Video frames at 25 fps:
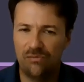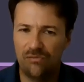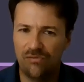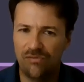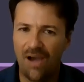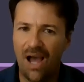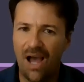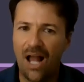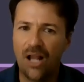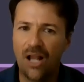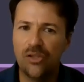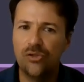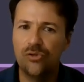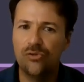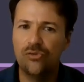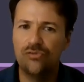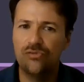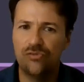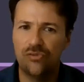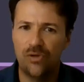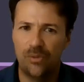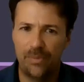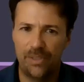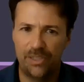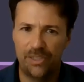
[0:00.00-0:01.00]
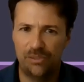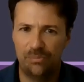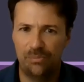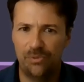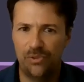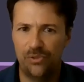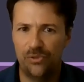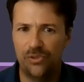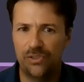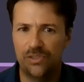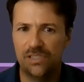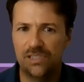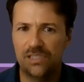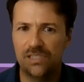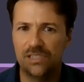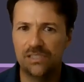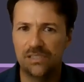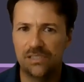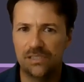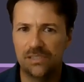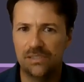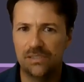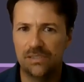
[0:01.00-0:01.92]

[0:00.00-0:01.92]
value from experiences.